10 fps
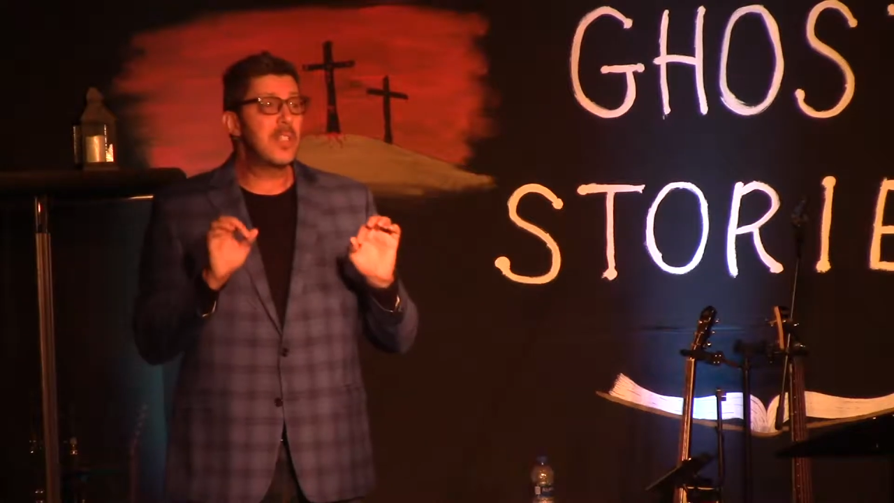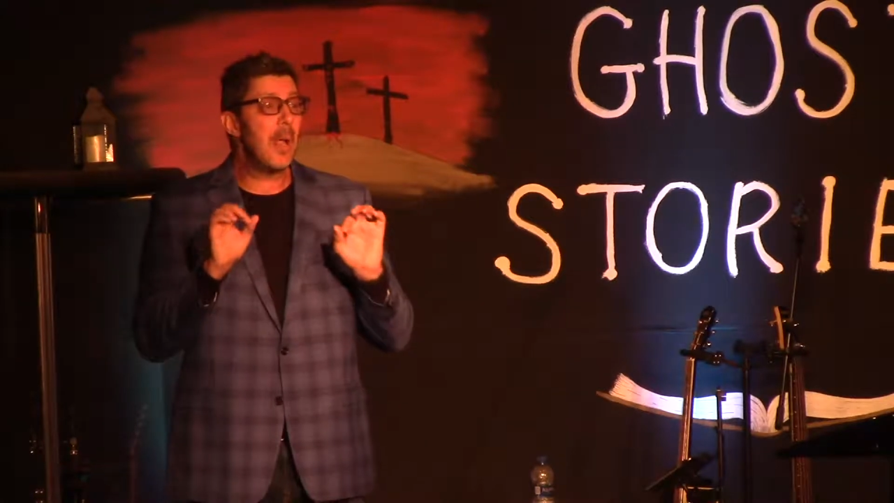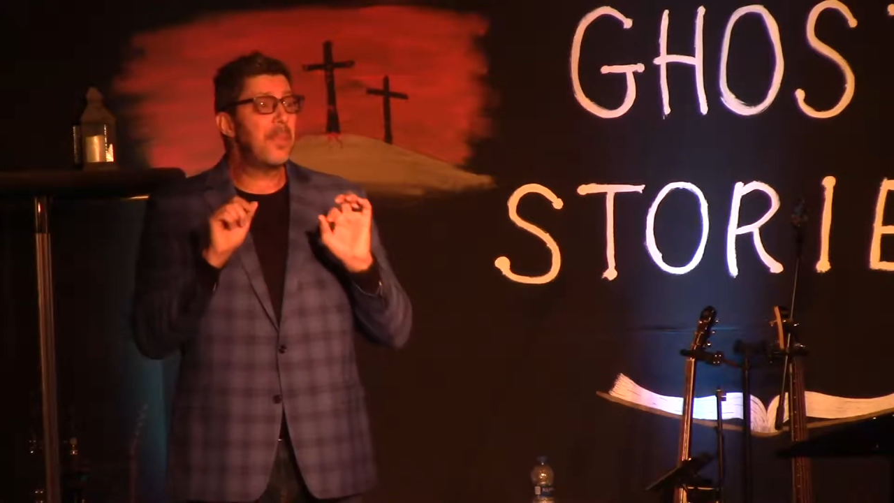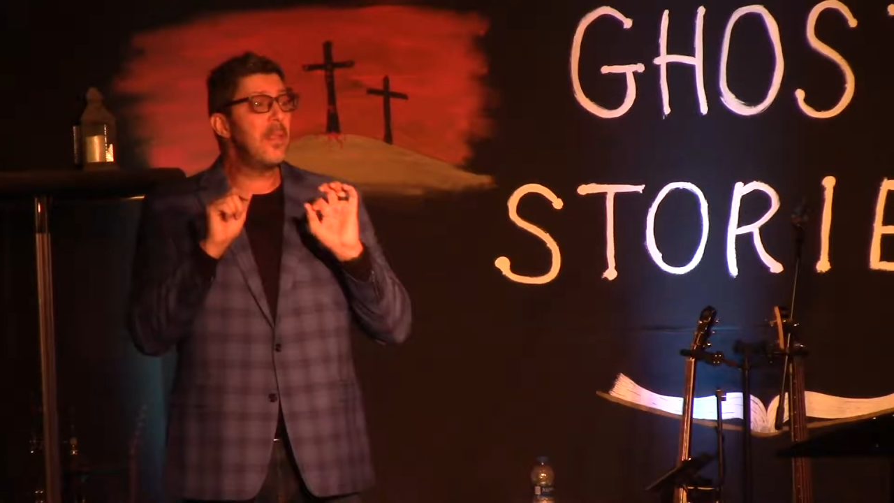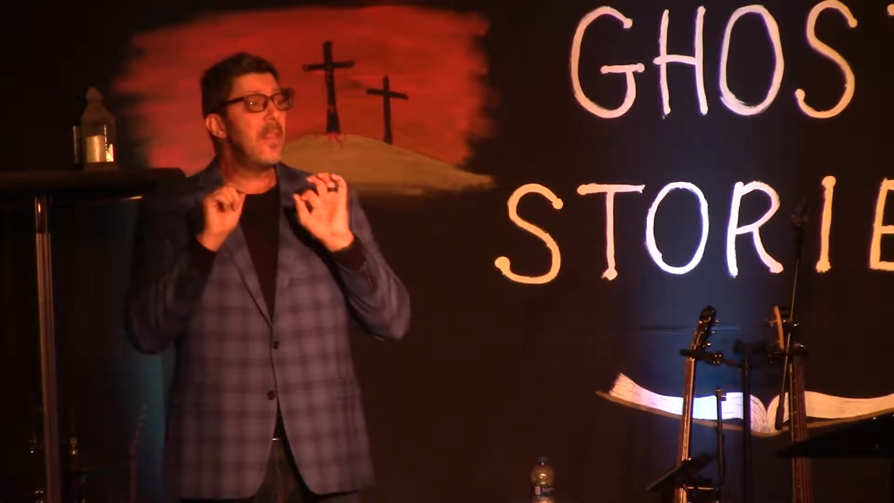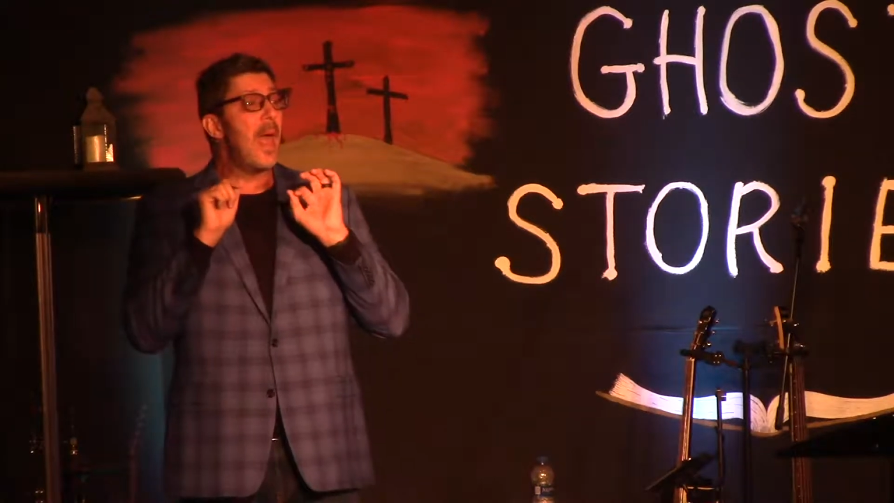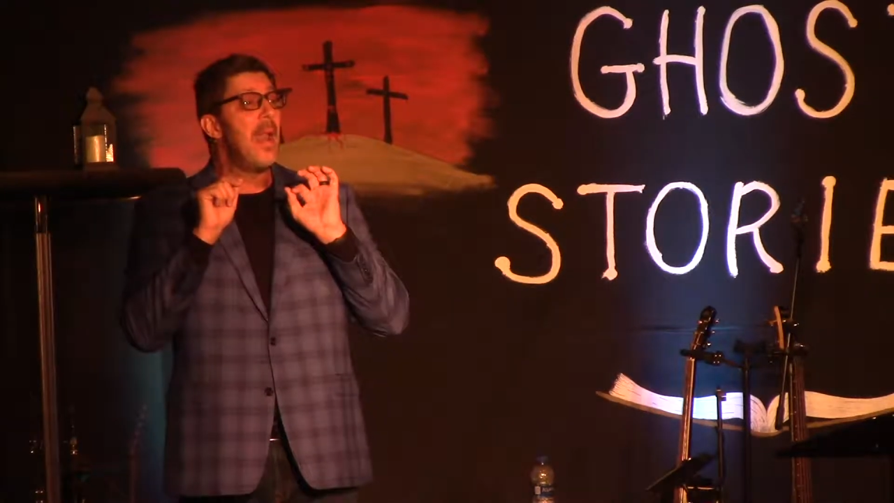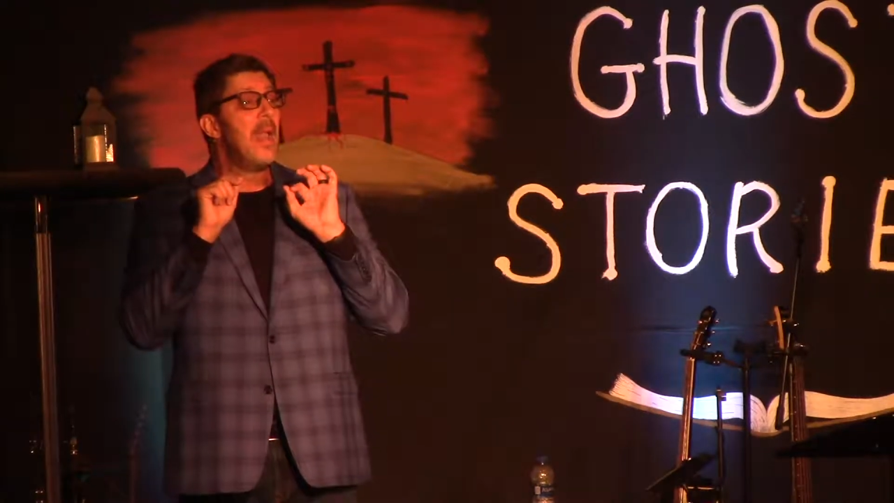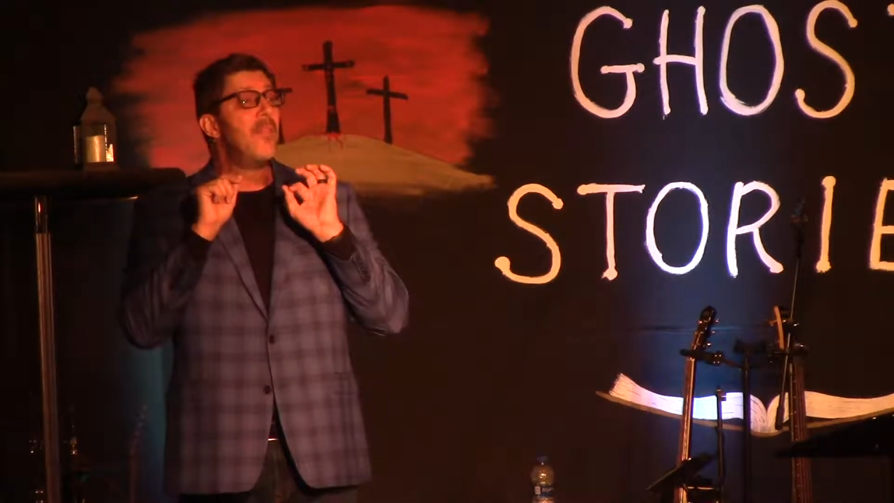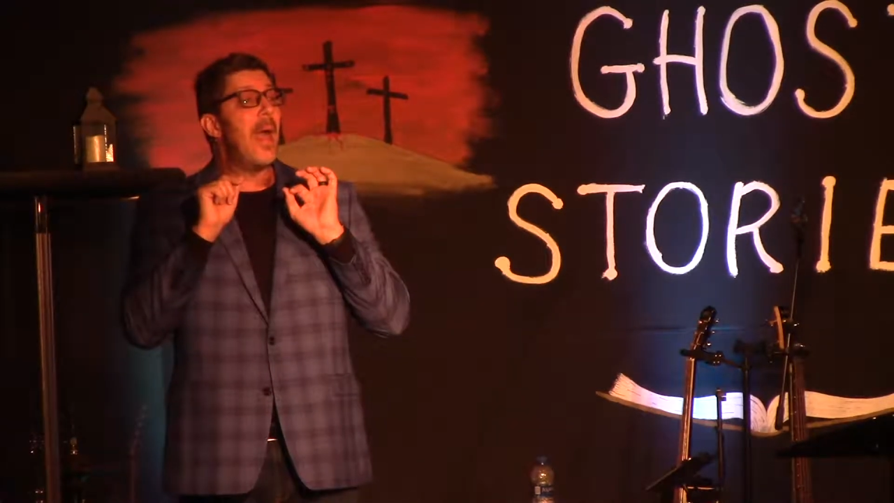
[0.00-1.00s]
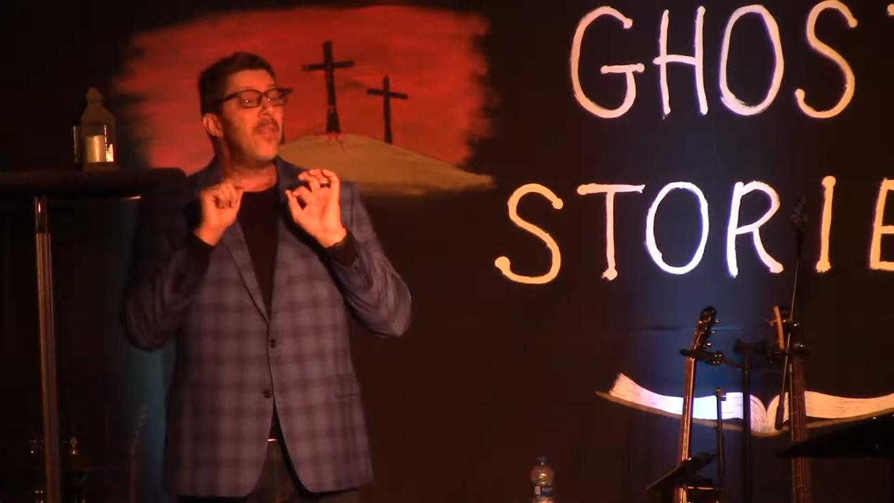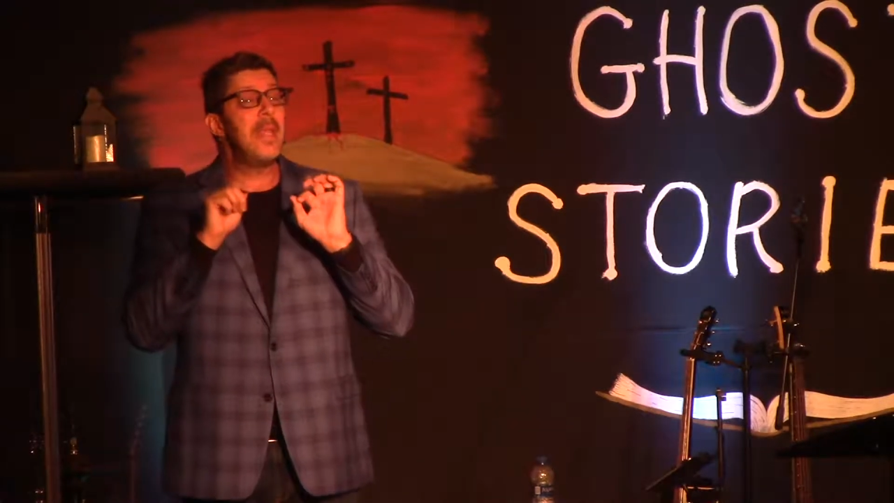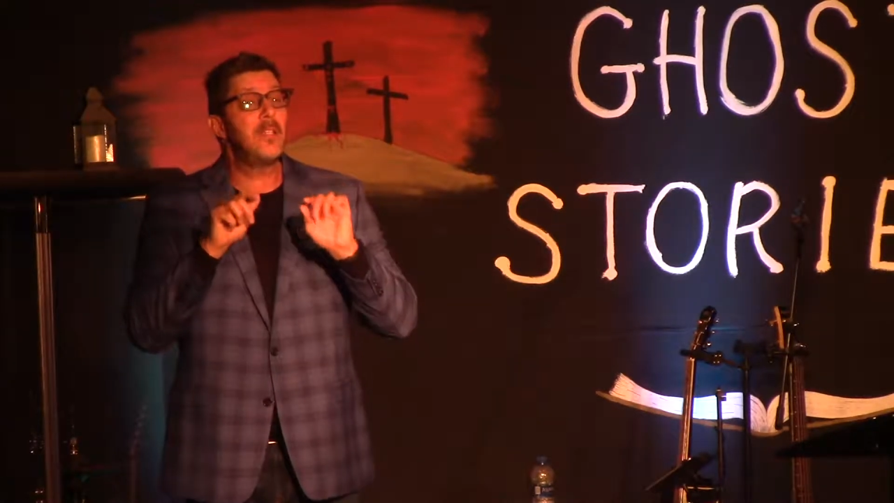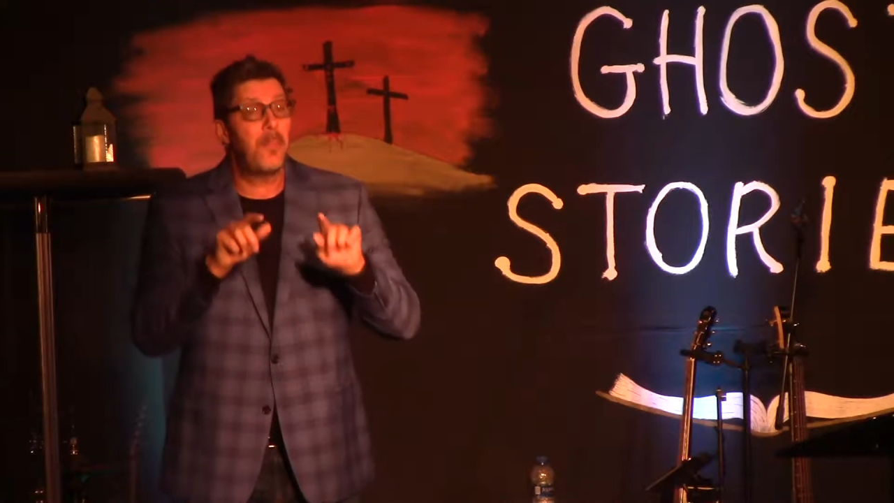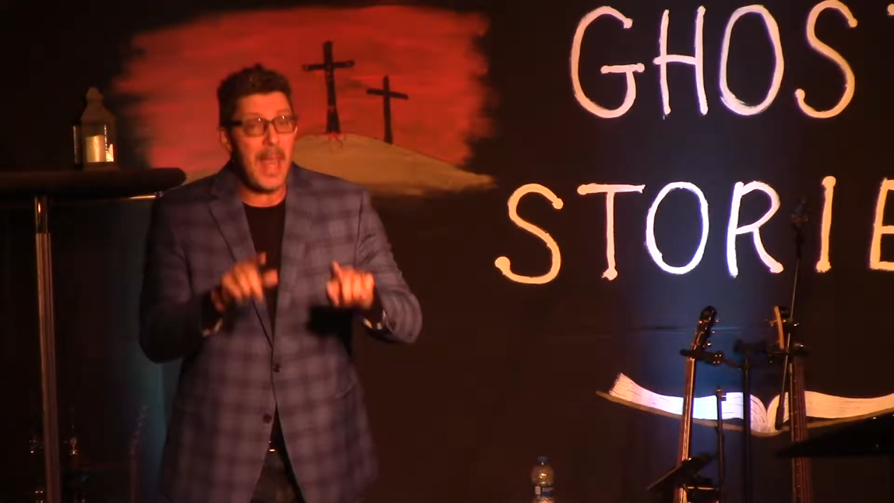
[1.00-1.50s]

something that these